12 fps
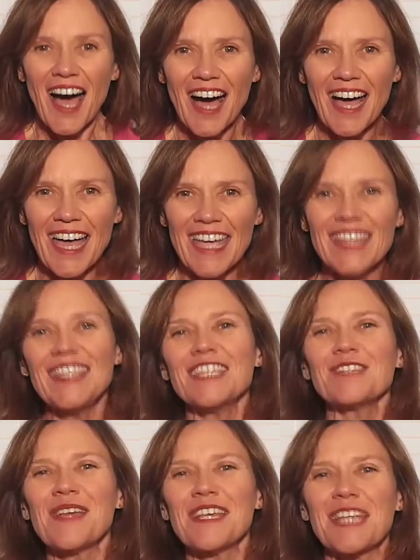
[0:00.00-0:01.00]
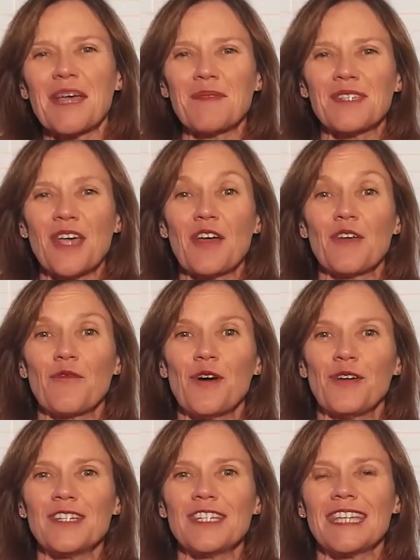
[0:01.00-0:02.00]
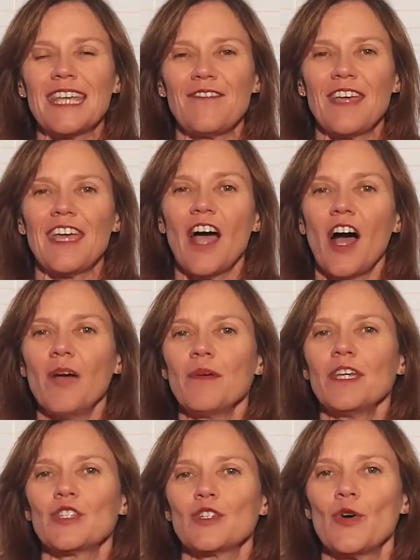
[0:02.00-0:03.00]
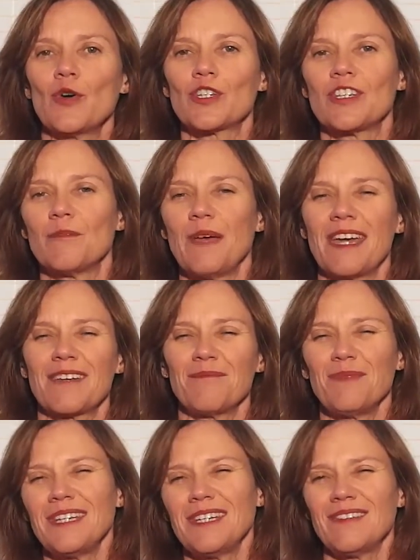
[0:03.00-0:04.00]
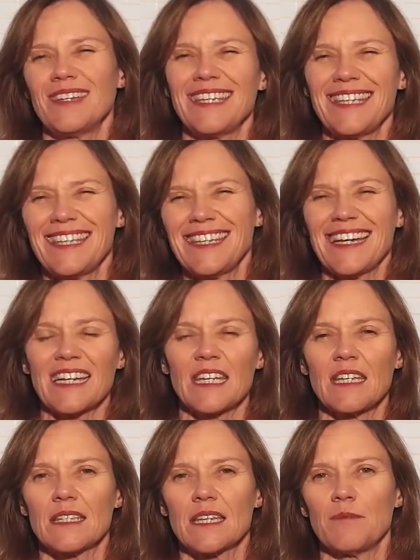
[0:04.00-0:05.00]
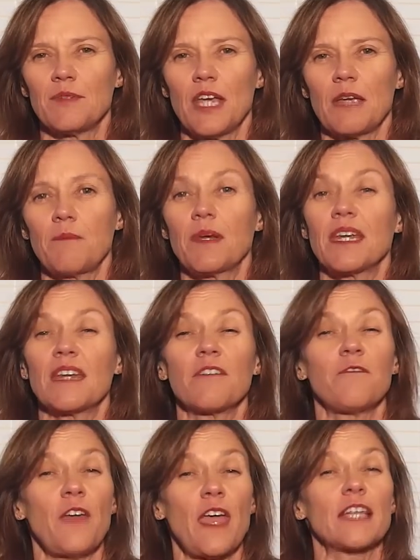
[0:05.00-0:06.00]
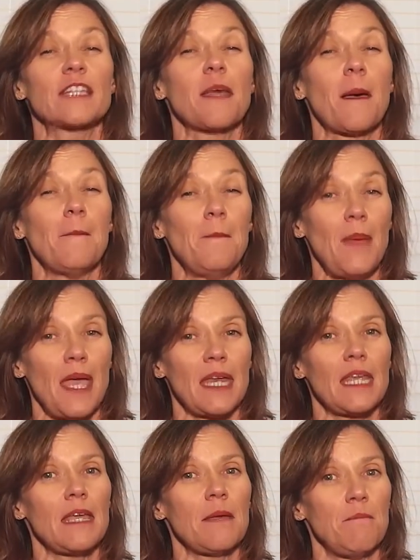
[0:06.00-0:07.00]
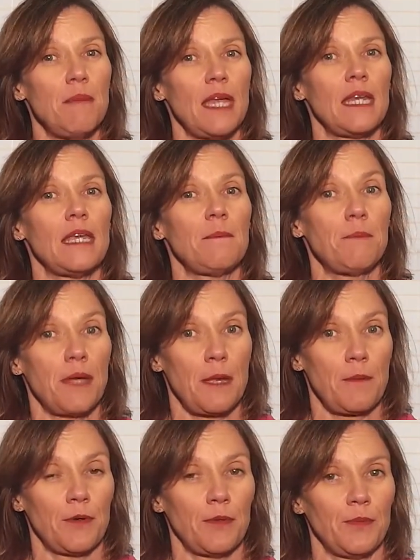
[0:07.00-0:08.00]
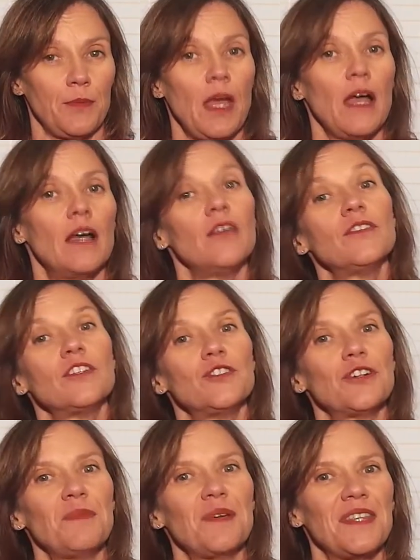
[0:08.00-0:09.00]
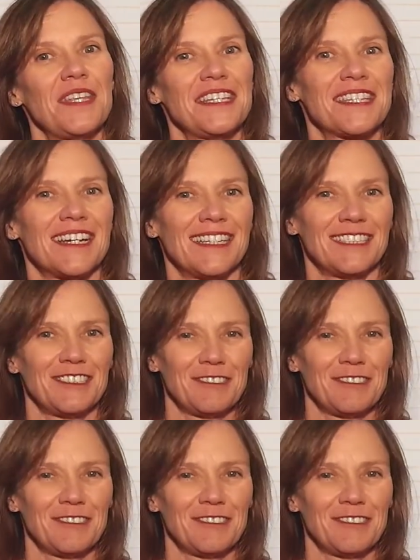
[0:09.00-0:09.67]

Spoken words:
Hi, in this week's episode of Wellness TV, I'm going to talk to you about a bit of a yucky subject, but it affects many, many people. So join me on the inside.